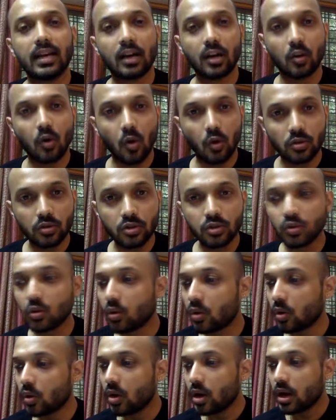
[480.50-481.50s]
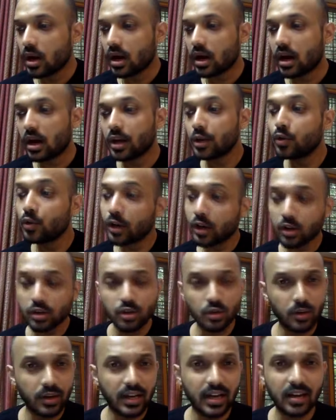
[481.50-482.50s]
are also
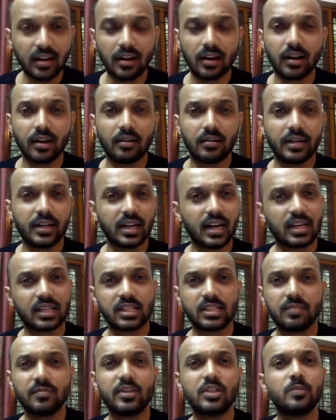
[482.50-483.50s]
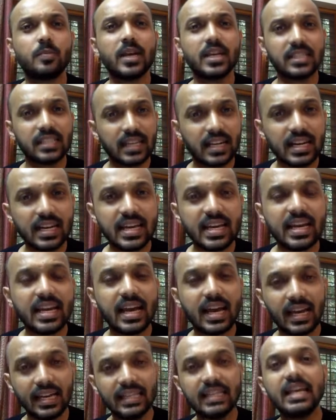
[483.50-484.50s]
uricosuric drugs which basically
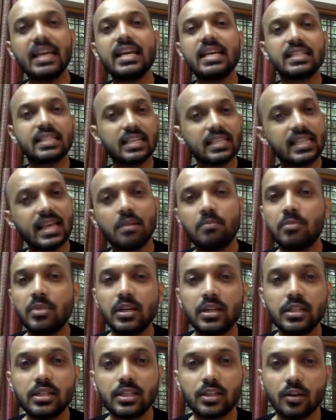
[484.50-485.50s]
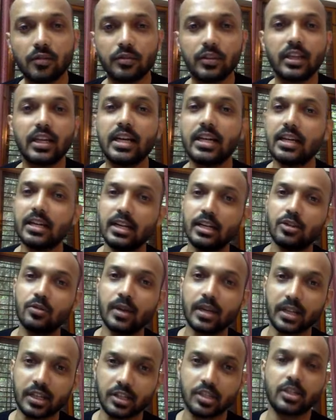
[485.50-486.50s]
increases the ability of the kidney to
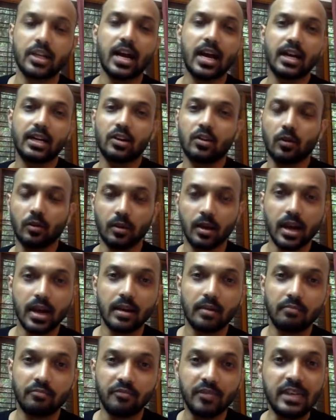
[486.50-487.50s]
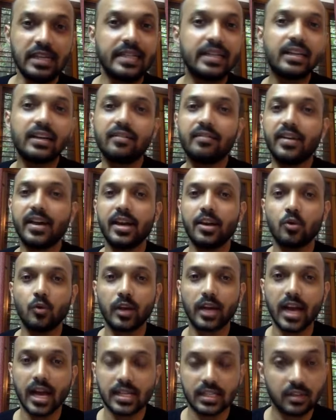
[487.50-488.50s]
extract or filter away
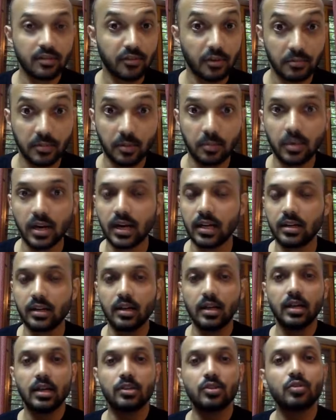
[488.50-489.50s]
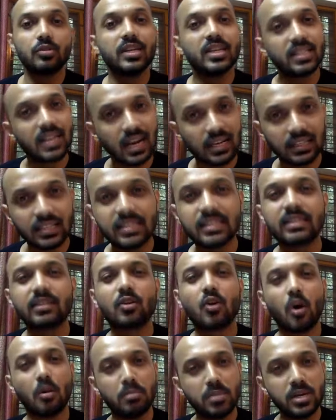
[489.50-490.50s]
uric acid from the blood. So these are the
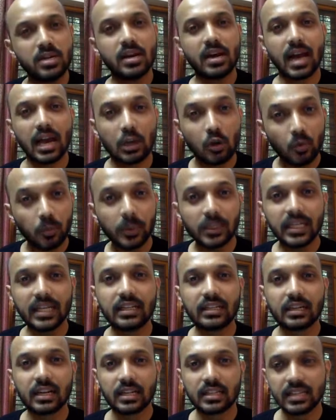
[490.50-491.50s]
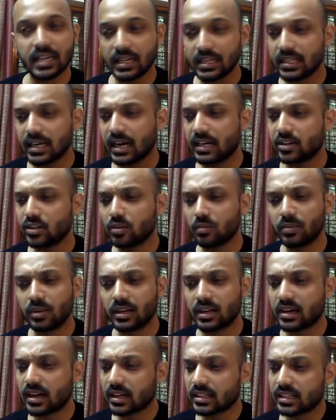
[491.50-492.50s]
common allopathic drugs that is had. So
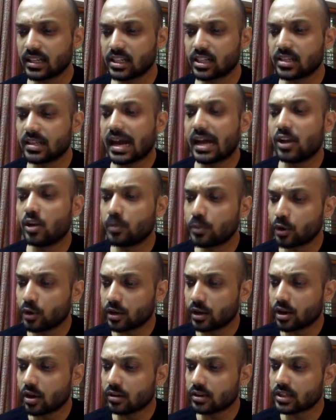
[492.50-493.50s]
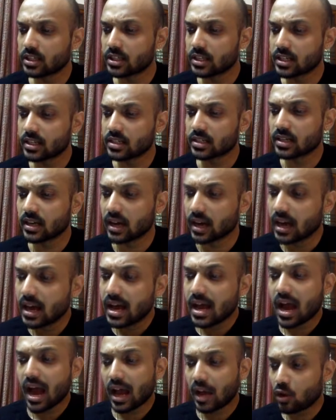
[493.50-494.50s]
drugs such as allopurinol, such as
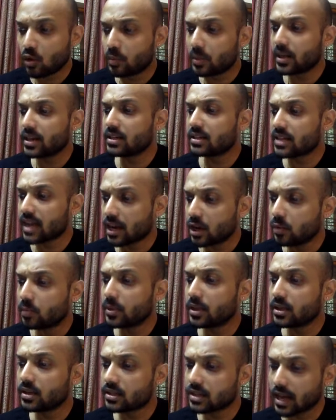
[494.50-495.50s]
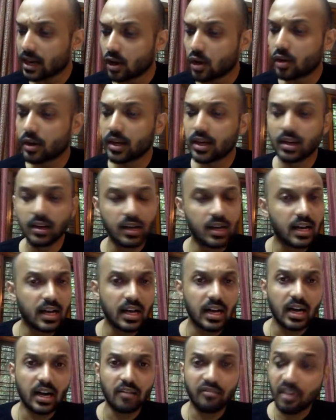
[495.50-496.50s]
allopurin, Zyloric,
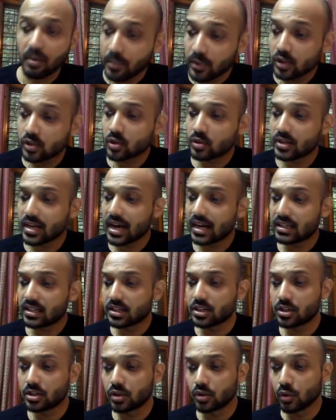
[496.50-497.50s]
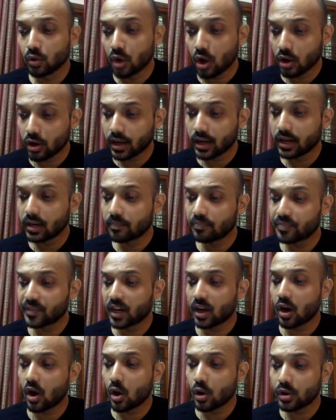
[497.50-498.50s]
febuxostat such as Uloric,
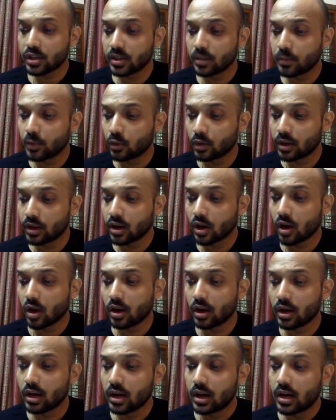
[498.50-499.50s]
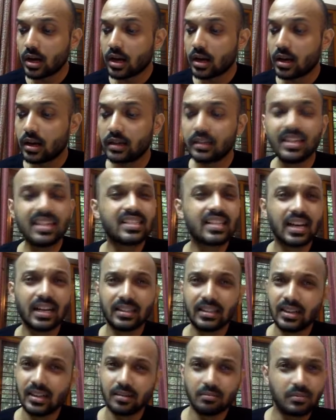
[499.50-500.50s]
oxypurinol. These are
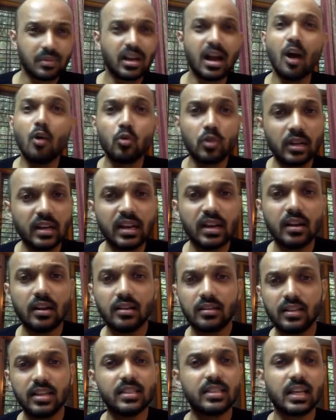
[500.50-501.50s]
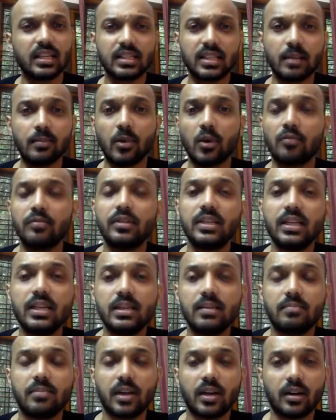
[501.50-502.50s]
the Goutinil. These are some of
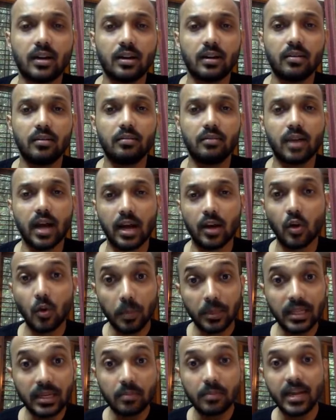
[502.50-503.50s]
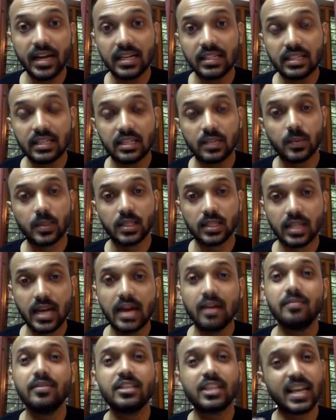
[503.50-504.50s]
the allopathic medicines which is
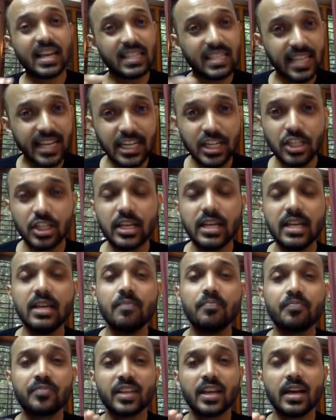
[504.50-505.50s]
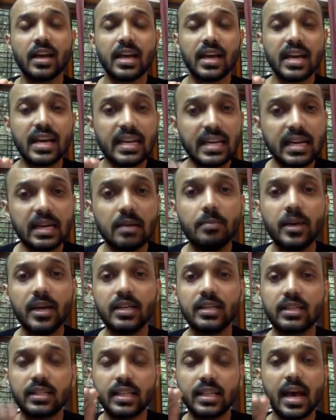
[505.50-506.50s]
had, which essentially
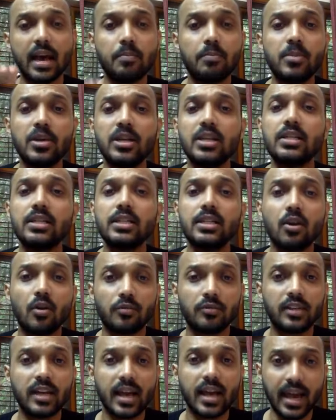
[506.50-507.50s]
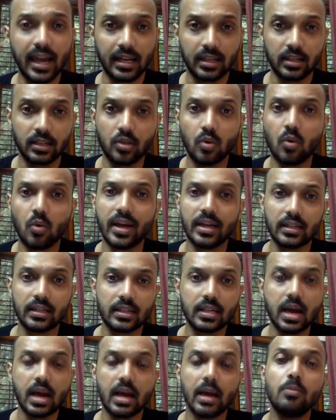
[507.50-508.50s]
inhibits the ability of the exo
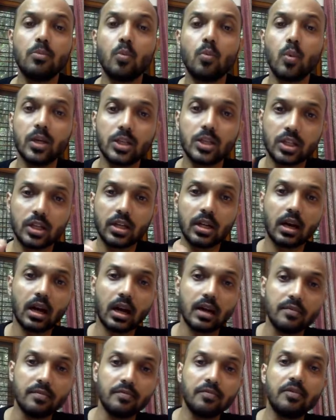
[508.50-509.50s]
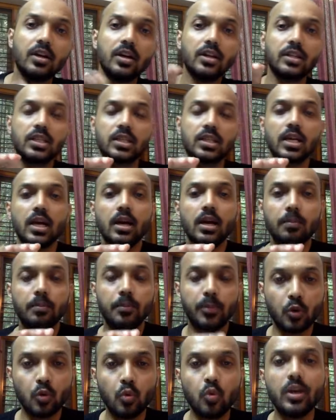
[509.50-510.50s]
enzyme which converts
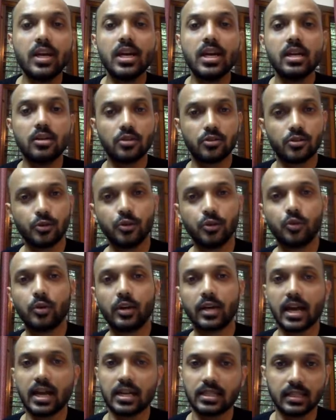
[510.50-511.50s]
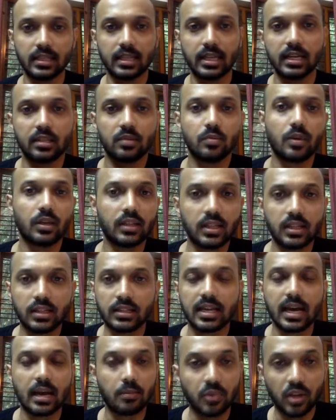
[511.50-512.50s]
purine to uric acid. That's what these
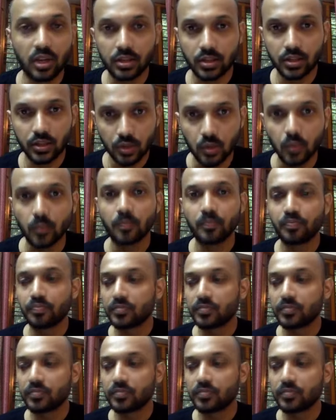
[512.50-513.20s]
tablets do.